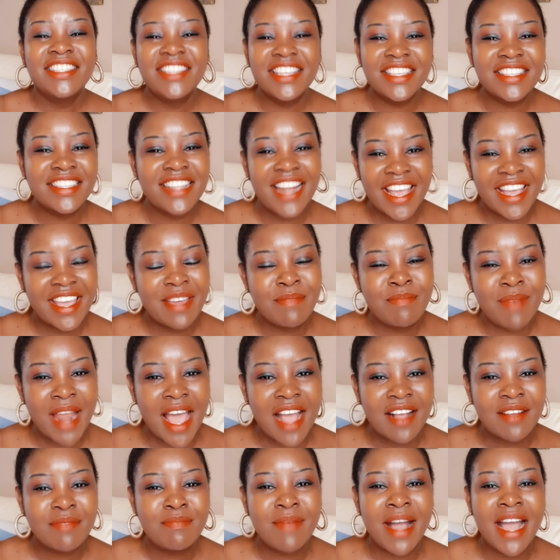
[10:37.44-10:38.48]
just like a
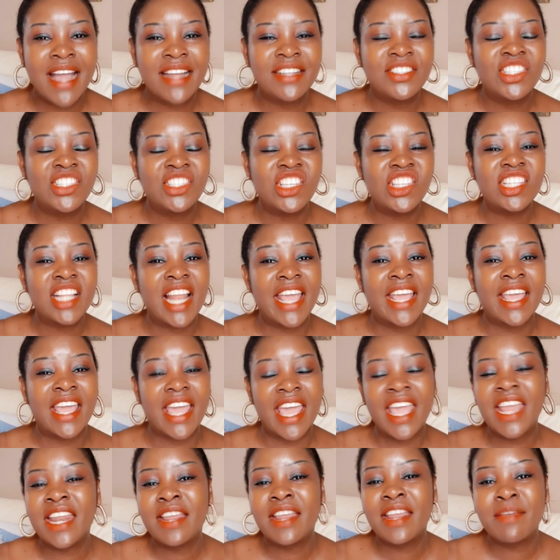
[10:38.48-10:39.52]
black man just like
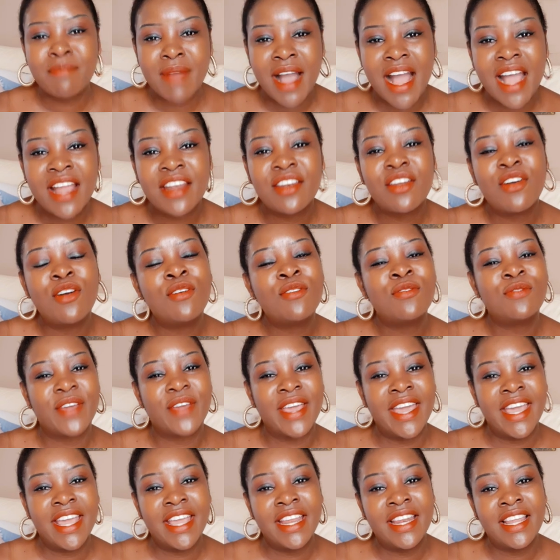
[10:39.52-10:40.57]
any man of
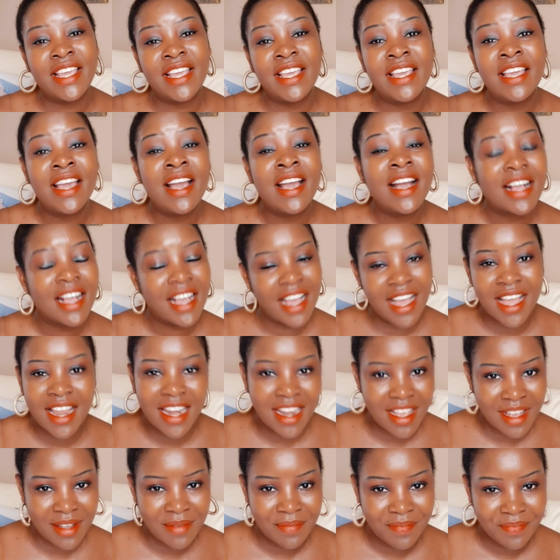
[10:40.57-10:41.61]
any
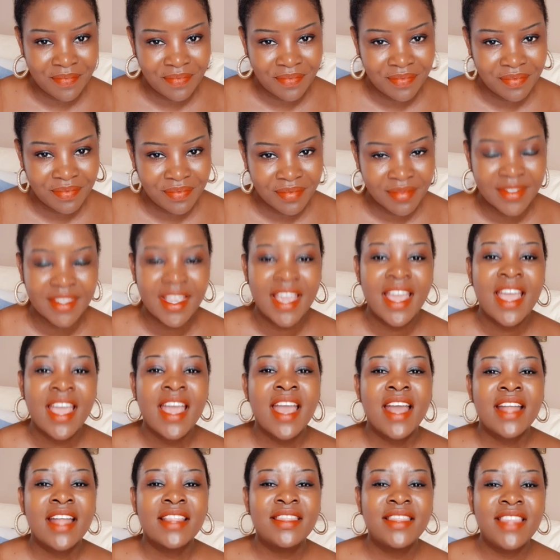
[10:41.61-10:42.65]
color
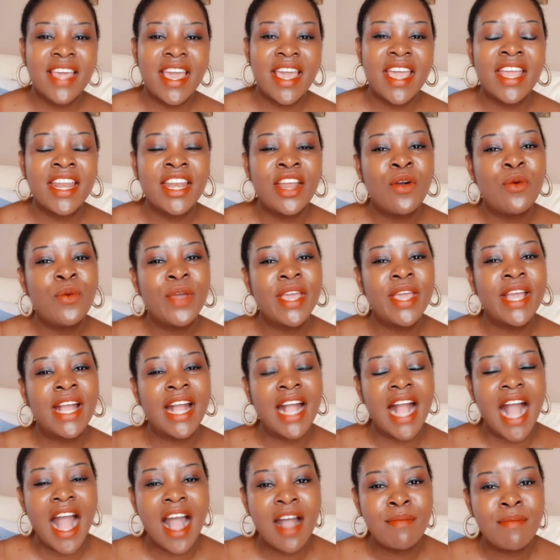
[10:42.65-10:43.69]
then we
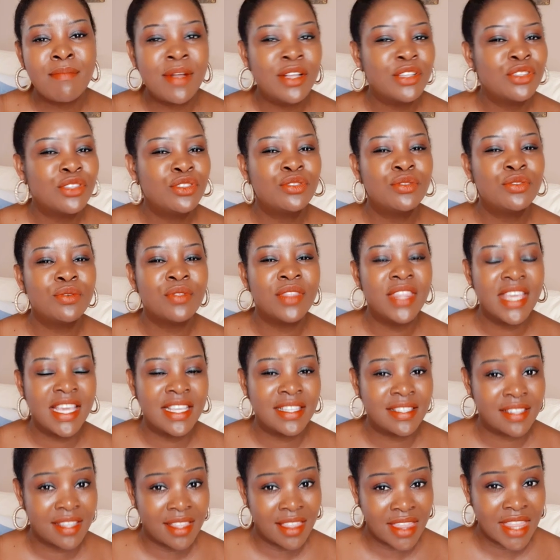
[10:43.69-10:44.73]
come to
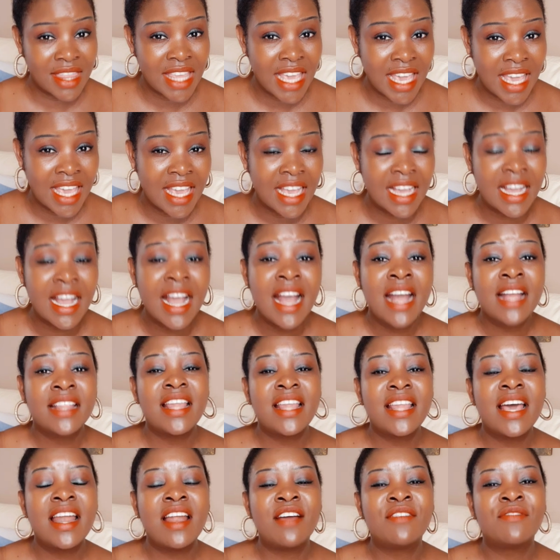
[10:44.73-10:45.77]
this thing
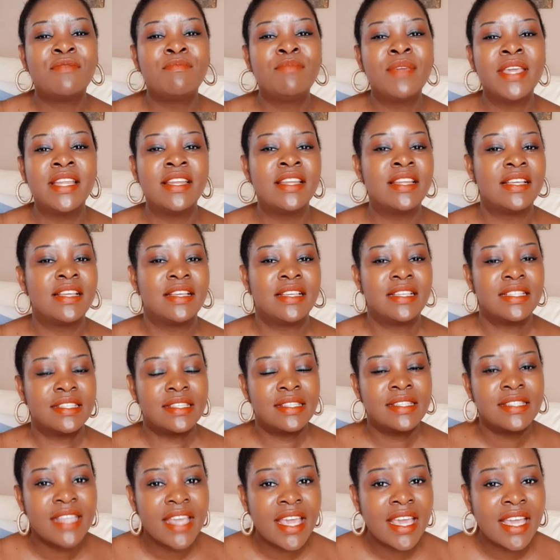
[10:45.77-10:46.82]
that i've been
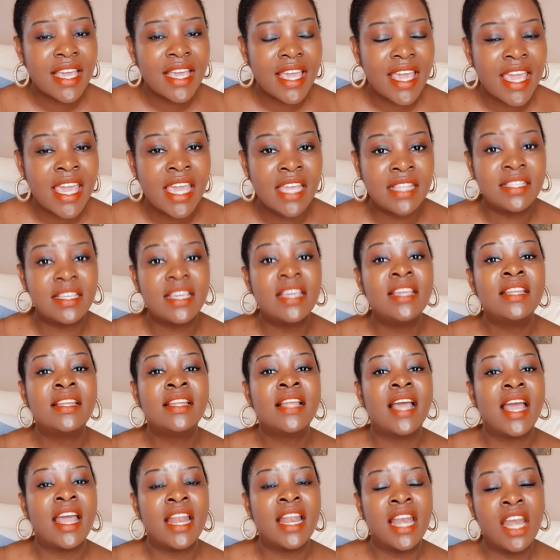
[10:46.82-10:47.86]
seeing it
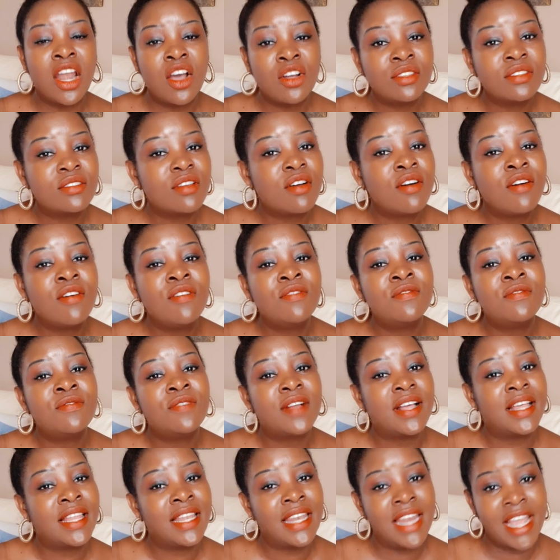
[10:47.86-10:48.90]
in lots of
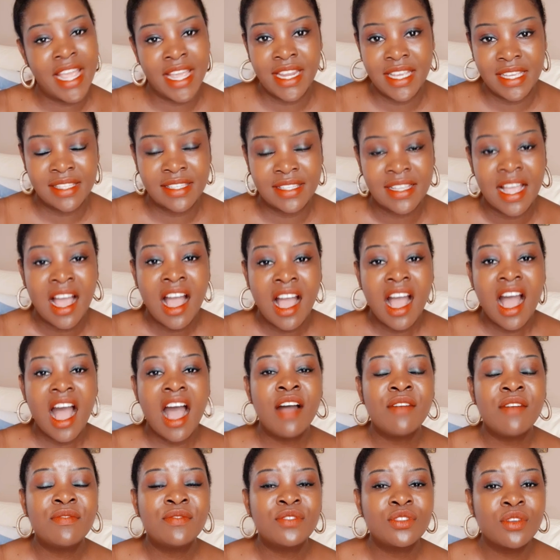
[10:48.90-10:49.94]
ladies
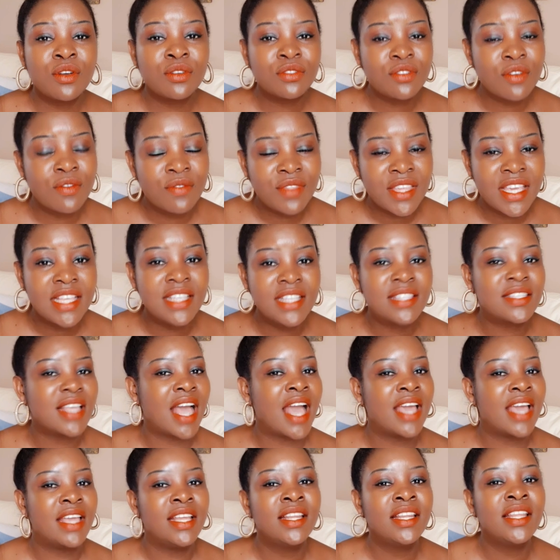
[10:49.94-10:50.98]
i've talked of this
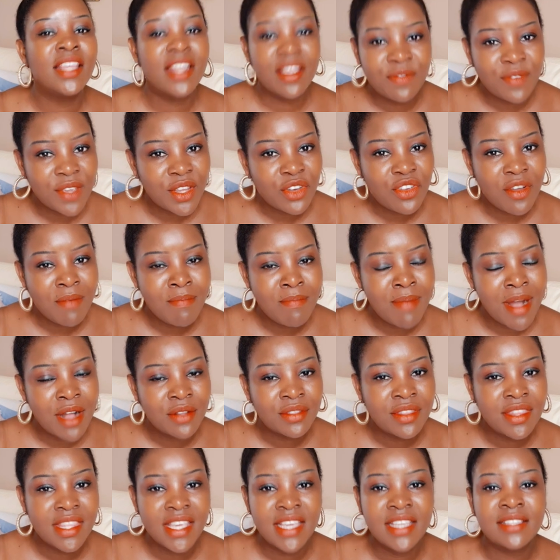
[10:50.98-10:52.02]
i did a video
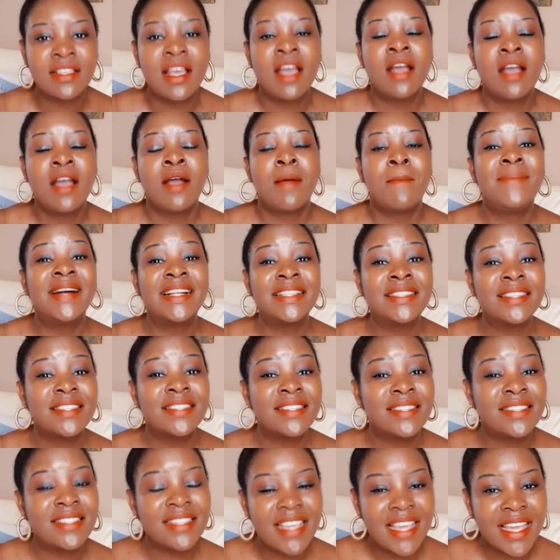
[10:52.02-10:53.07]
about this but
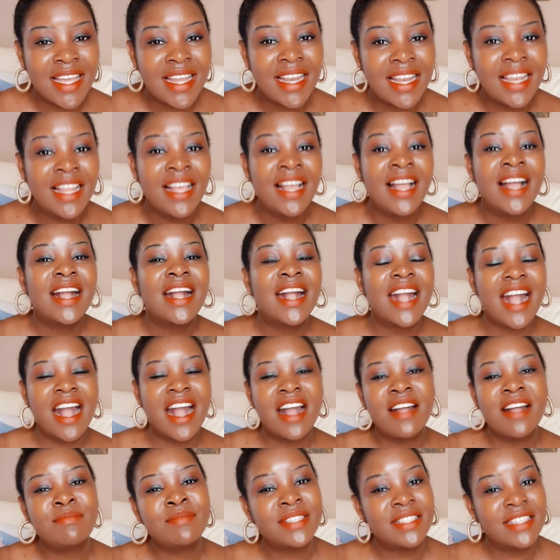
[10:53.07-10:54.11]
still
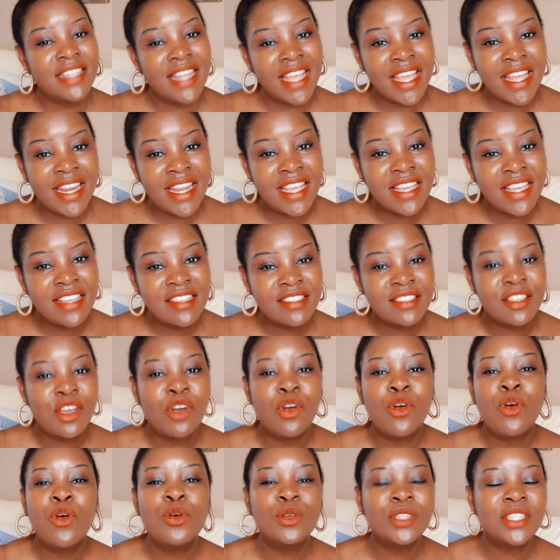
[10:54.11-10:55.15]
comes ladies
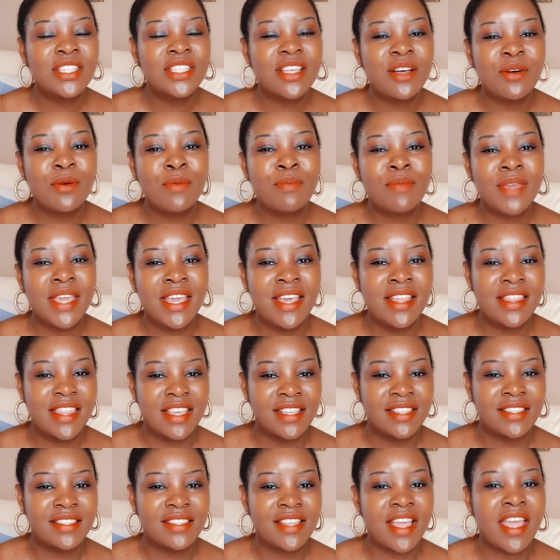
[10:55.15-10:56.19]
who tell me
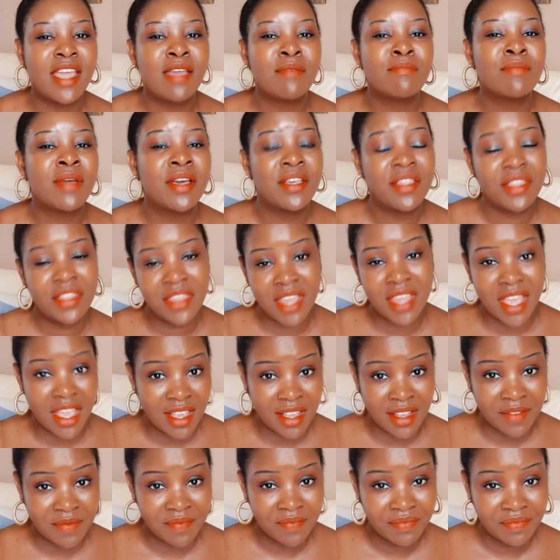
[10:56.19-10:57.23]
the same
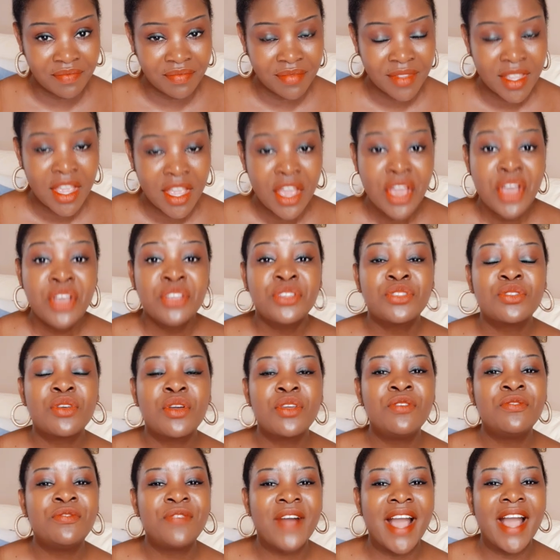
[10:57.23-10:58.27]
thing. So
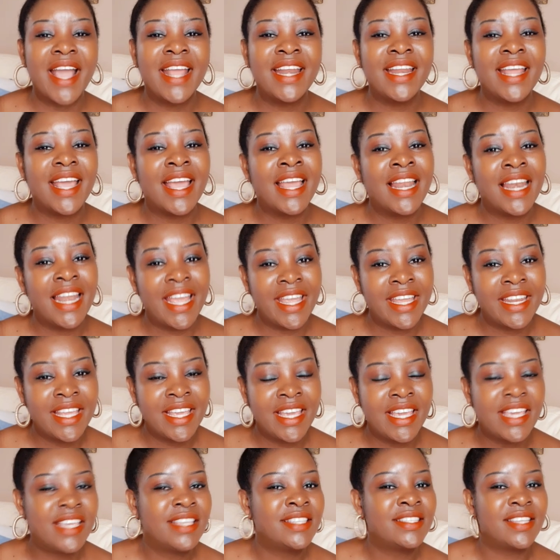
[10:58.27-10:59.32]
you find a
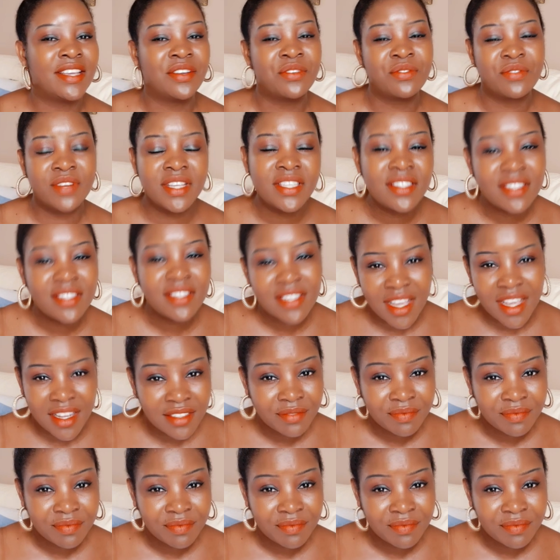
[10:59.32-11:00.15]
lady is a Christian